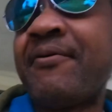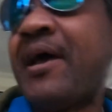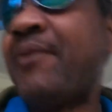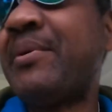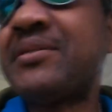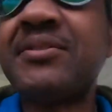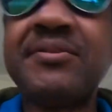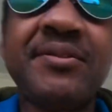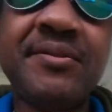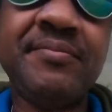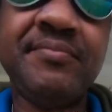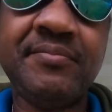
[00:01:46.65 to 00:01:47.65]
I my
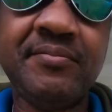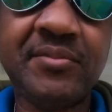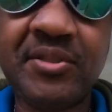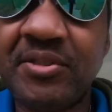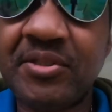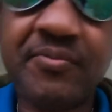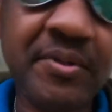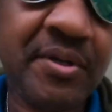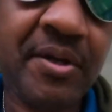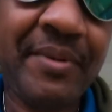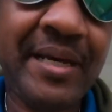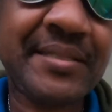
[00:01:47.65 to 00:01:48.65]
sister just
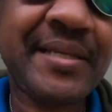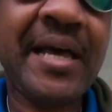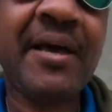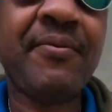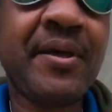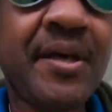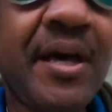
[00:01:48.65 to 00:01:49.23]
want to come outside with